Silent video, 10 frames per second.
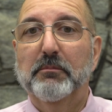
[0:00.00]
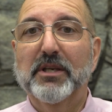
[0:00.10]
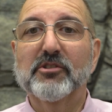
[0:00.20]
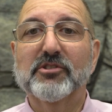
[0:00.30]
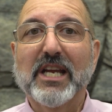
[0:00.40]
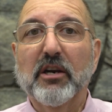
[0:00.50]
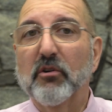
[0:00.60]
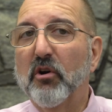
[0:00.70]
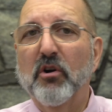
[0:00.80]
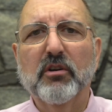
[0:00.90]
Because they
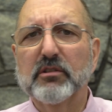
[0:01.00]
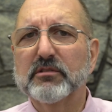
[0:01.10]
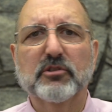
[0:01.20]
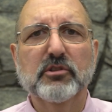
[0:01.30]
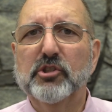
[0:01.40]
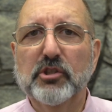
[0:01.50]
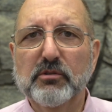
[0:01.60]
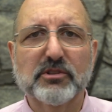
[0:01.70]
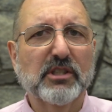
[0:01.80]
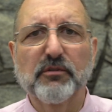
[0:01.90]
are all good
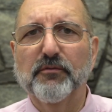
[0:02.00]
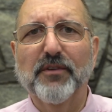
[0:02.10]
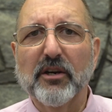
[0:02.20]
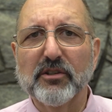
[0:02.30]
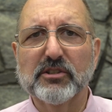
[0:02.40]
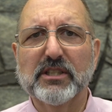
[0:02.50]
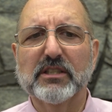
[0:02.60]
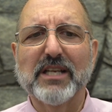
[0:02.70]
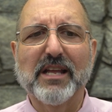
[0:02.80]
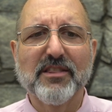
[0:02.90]
Jews, they are
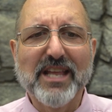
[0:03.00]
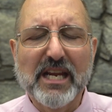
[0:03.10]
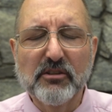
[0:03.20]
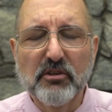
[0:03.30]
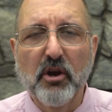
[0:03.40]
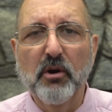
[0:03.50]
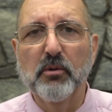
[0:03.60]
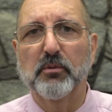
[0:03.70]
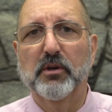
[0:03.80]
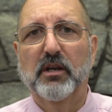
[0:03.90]
Pharisees, and they
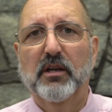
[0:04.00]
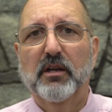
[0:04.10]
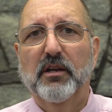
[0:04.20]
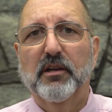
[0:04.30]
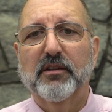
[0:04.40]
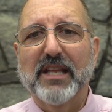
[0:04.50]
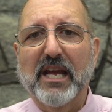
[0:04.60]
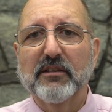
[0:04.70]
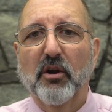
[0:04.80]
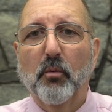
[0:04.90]
know
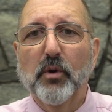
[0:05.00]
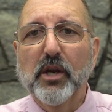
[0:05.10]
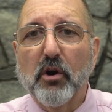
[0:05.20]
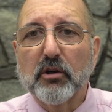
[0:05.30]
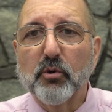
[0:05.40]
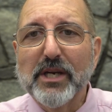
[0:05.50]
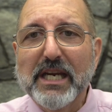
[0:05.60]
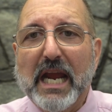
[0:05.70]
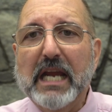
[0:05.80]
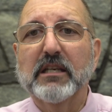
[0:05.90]
that we are
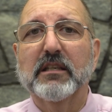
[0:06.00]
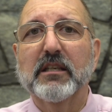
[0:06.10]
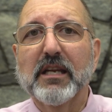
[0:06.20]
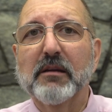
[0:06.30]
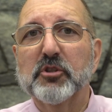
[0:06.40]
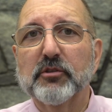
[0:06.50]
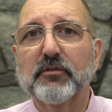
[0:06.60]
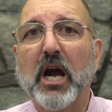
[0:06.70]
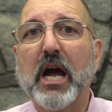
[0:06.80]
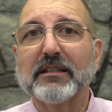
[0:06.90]
created in the image
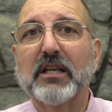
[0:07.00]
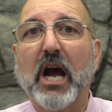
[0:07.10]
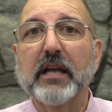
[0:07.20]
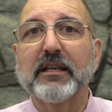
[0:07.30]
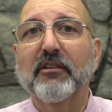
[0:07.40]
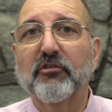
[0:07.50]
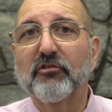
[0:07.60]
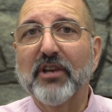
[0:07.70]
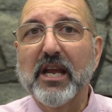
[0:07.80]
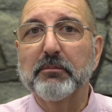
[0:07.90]
of God. God has
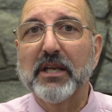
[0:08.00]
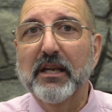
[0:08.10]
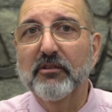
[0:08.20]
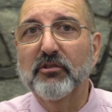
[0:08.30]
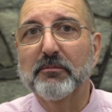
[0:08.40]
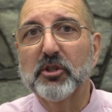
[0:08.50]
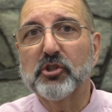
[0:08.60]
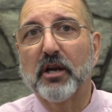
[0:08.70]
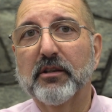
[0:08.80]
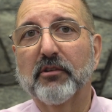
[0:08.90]
stamped his
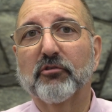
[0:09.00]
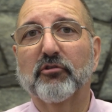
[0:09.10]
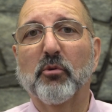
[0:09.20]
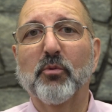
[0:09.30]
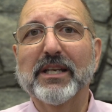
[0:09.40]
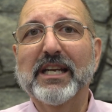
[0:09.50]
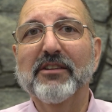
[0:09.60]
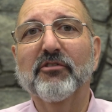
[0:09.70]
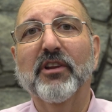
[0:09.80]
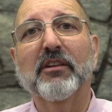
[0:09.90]
image us. So when
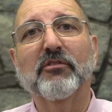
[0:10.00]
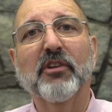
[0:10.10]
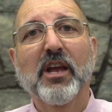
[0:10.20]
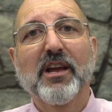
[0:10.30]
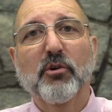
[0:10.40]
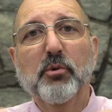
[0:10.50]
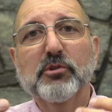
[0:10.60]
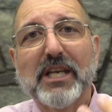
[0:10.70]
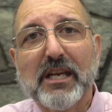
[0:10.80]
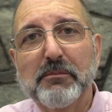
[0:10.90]
he says,
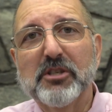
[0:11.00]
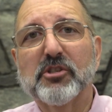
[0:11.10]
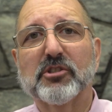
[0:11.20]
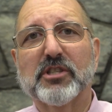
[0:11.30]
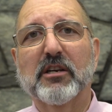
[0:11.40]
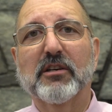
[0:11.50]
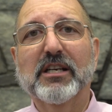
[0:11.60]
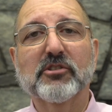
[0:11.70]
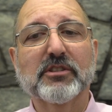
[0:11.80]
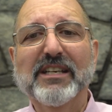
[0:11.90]
whose image is there,
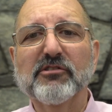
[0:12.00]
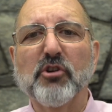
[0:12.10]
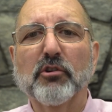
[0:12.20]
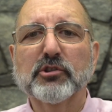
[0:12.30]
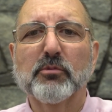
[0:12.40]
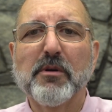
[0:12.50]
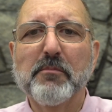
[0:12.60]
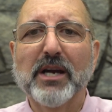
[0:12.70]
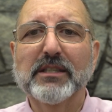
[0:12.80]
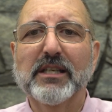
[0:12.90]
he's also
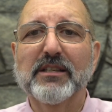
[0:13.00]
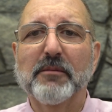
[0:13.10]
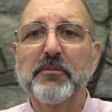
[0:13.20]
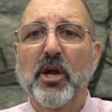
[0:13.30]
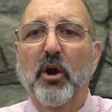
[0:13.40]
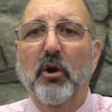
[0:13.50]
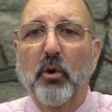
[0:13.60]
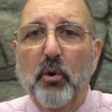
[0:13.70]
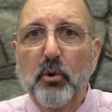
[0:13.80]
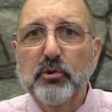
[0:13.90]
reminding them,
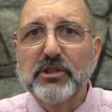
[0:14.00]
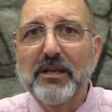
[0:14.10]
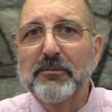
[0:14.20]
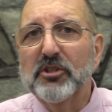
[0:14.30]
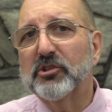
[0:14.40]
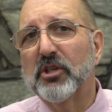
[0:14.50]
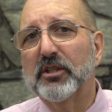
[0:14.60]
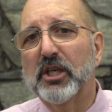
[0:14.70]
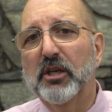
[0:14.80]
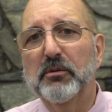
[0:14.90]
whose image is
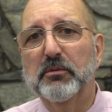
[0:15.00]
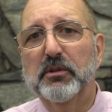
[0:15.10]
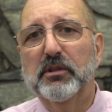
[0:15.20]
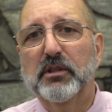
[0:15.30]
on you?